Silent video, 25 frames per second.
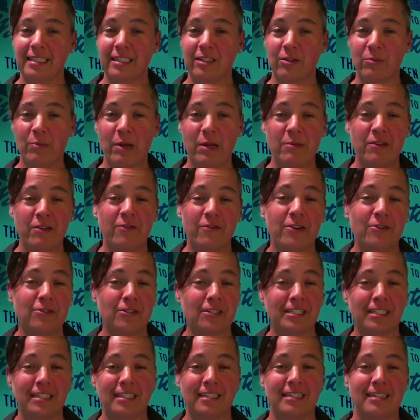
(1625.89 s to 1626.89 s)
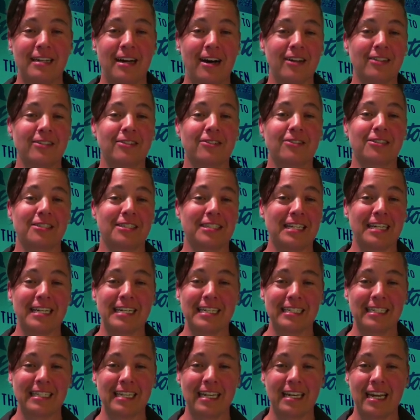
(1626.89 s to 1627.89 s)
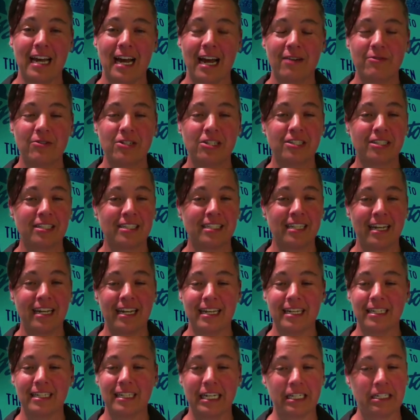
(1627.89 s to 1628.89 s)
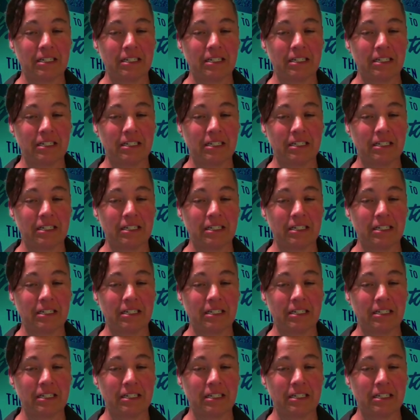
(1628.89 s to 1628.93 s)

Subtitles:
There may be folks in other states, and I would just say,